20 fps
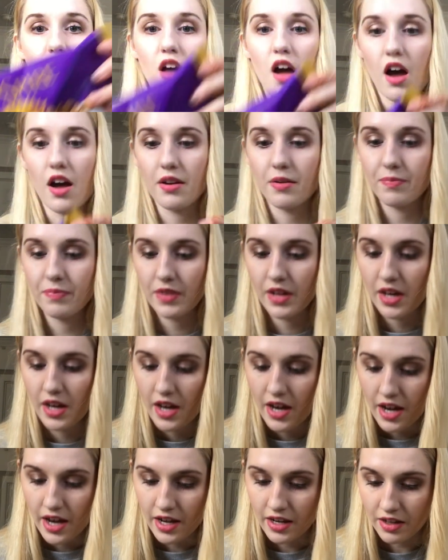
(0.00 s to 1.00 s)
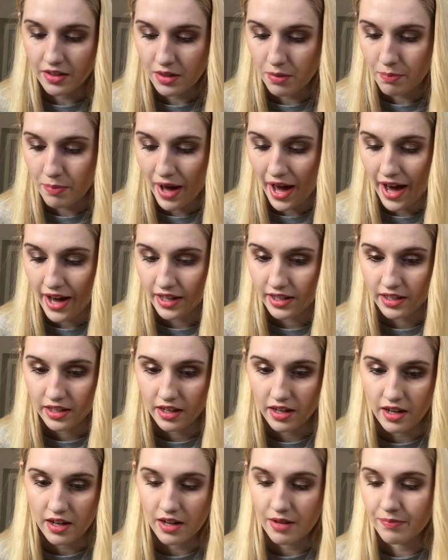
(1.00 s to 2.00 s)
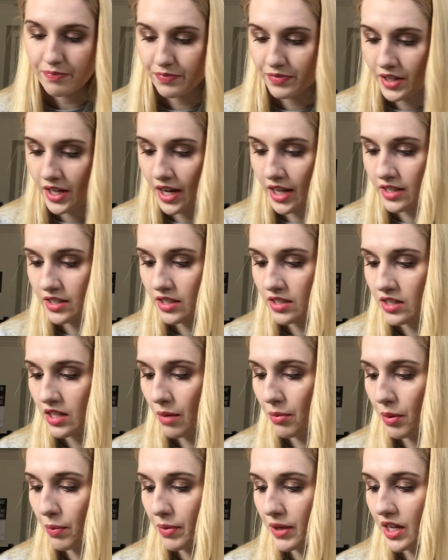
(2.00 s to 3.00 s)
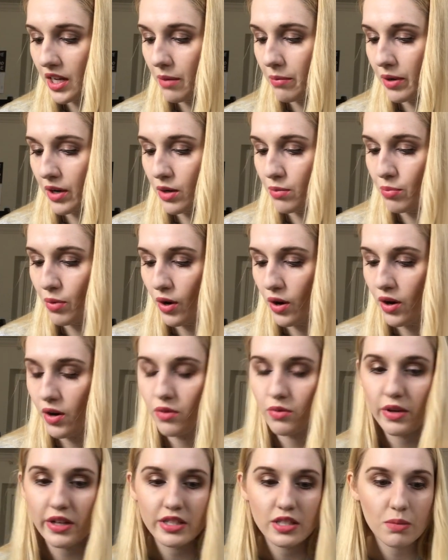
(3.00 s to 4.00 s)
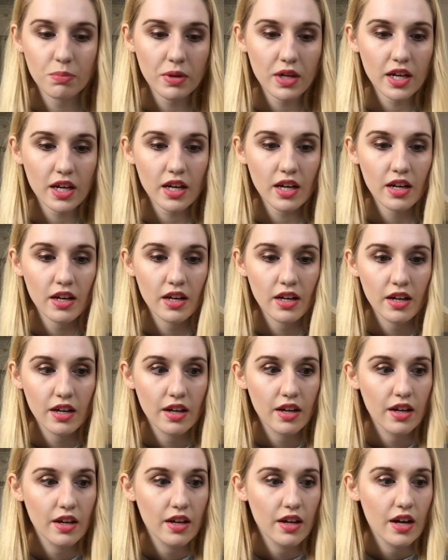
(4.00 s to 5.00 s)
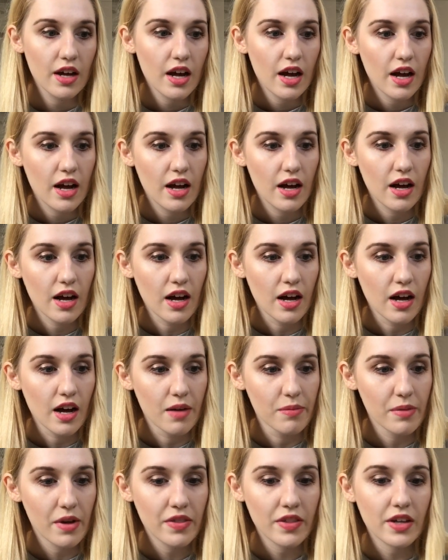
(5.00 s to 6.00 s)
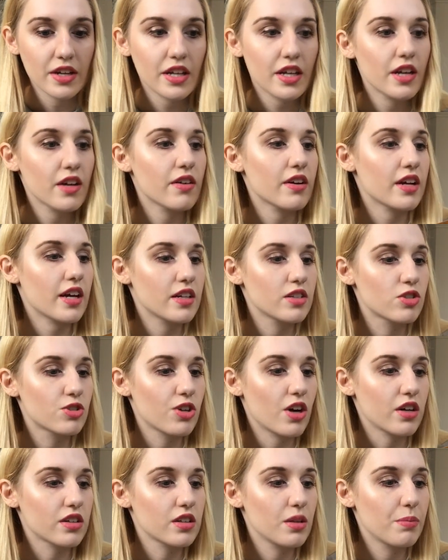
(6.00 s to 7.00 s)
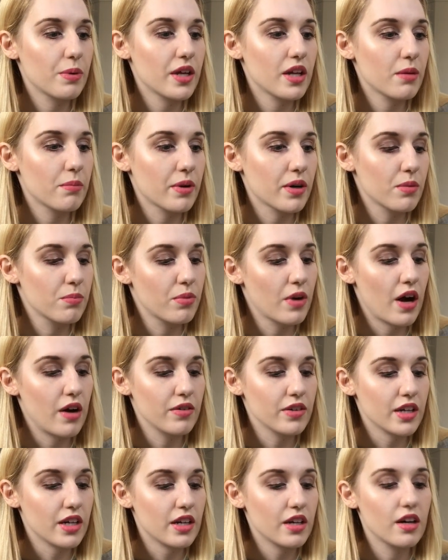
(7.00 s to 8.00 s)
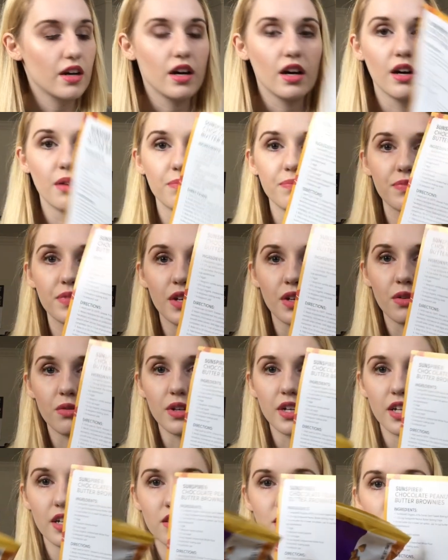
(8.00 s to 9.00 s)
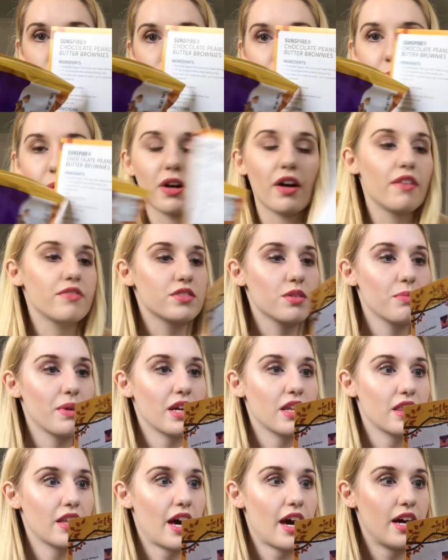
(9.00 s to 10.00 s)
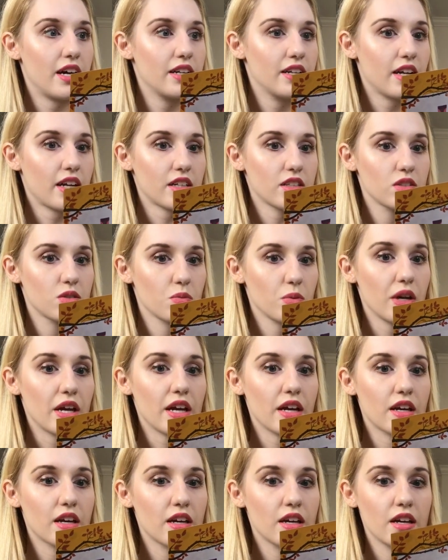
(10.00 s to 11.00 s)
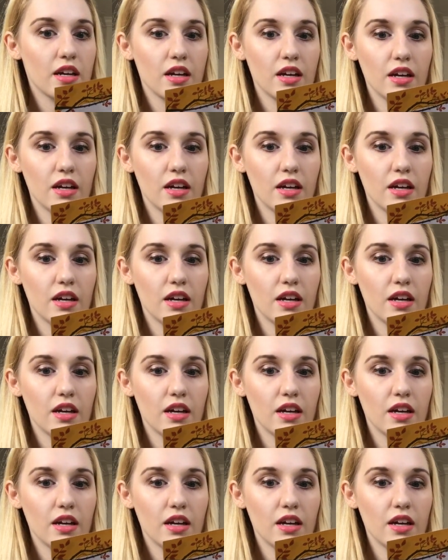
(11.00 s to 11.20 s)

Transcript: a lot. And on the back, um, it has a double peanut butter bar recipe. Um, and then here it has chocolate peanut butter brownie um, ingredients. So maybe I'll have to make that next week.